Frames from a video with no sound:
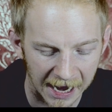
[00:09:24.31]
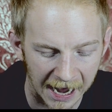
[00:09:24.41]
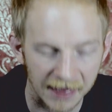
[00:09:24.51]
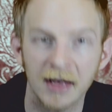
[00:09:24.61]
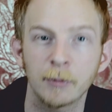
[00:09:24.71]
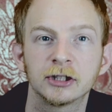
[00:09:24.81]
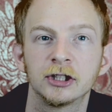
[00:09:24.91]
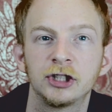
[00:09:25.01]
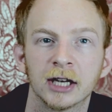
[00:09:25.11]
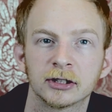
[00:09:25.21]
And then we
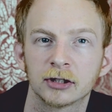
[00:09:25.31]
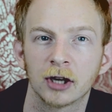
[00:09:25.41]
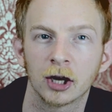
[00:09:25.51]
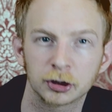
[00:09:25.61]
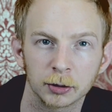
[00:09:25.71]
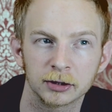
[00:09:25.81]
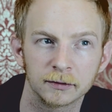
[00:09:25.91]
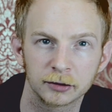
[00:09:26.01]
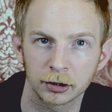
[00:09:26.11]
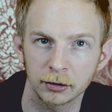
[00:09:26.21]
suggest a choice
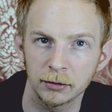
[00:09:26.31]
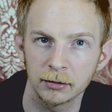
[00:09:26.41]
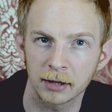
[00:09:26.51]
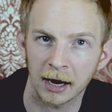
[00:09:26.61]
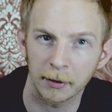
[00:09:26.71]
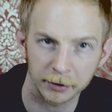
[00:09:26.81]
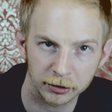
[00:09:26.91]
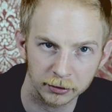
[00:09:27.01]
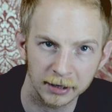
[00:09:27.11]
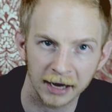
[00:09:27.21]
of 2 now, but
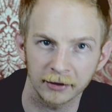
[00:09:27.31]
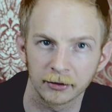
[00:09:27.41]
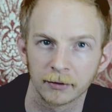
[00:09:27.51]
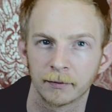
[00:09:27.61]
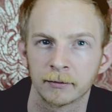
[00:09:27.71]
2 days.